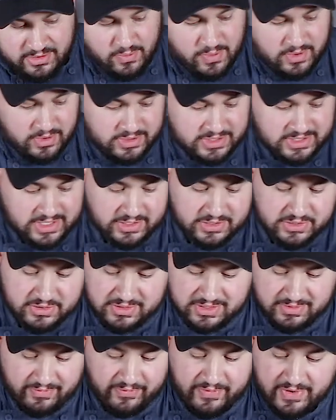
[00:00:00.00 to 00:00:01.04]
want to stick to
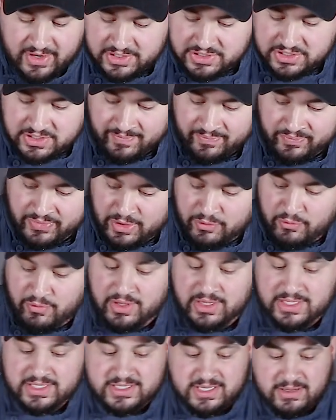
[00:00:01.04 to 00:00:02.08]
some fish.
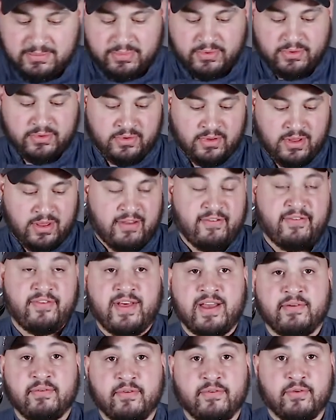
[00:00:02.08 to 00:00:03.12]
Really simple,
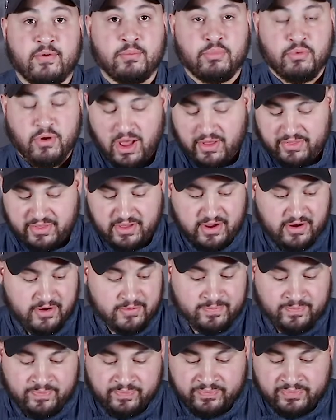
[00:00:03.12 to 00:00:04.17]
flavorful broth here.
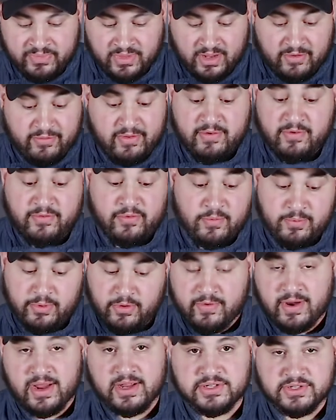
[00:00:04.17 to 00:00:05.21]
Flavorful
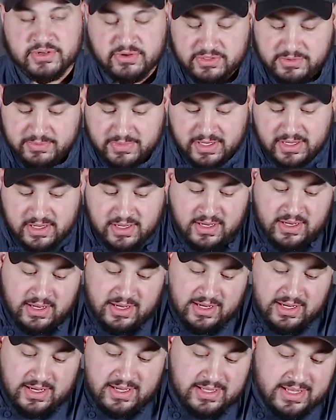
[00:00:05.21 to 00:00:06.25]
puree, excuse me.
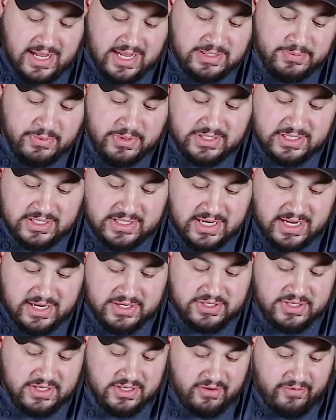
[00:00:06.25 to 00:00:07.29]
Nice
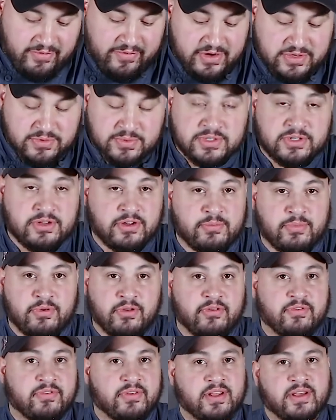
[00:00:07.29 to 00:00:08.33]
presentation. Fish was cooked
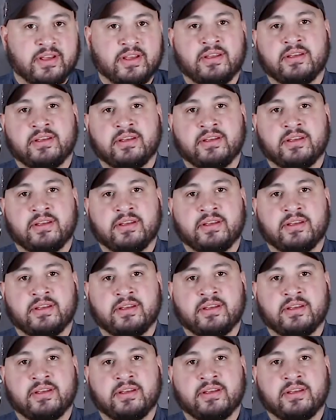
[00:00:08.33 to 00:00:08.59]
beautifully.